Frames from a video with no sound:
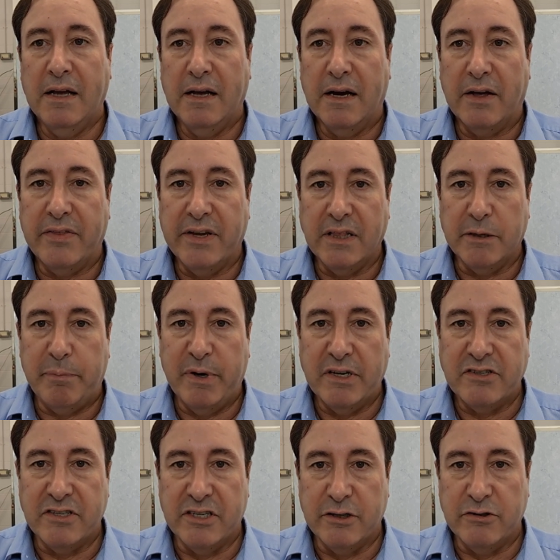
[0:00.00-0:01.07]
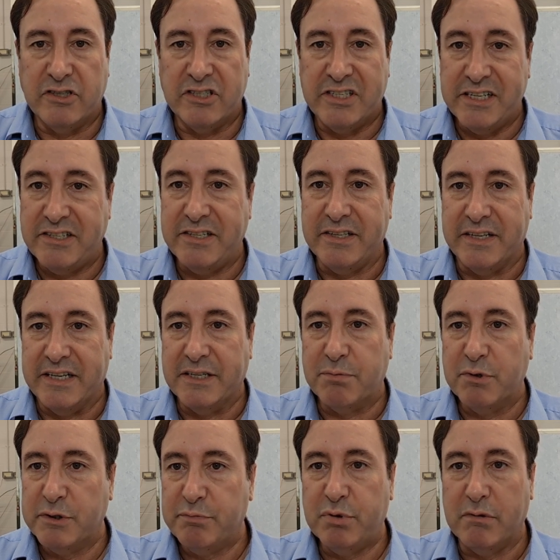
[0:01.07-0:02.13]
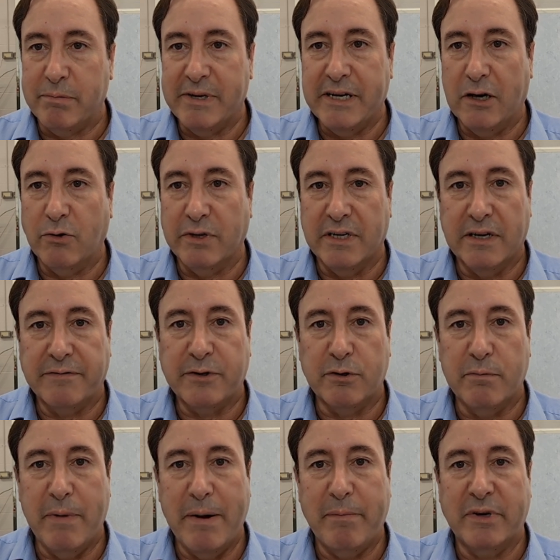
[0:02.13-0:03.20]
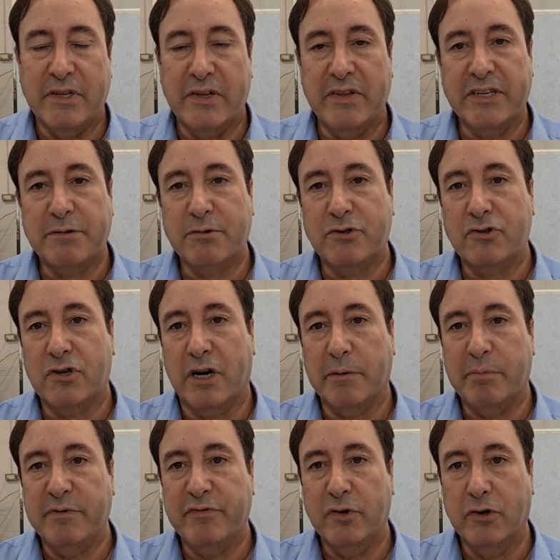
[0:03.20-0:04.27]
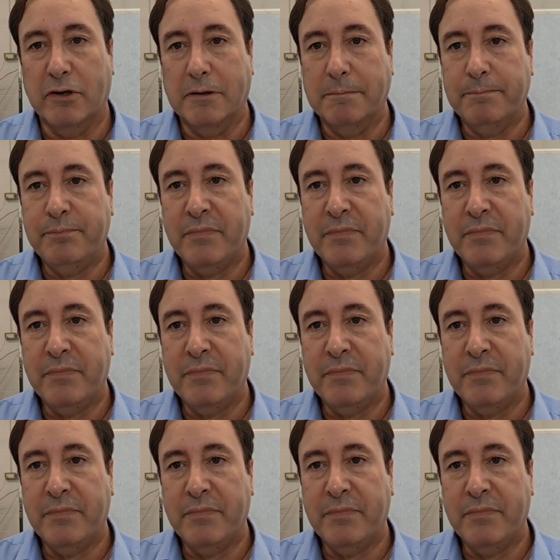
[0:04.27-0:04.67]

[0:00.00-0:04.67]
I think the person who suggested this was probably old enough to remember that this was tried before.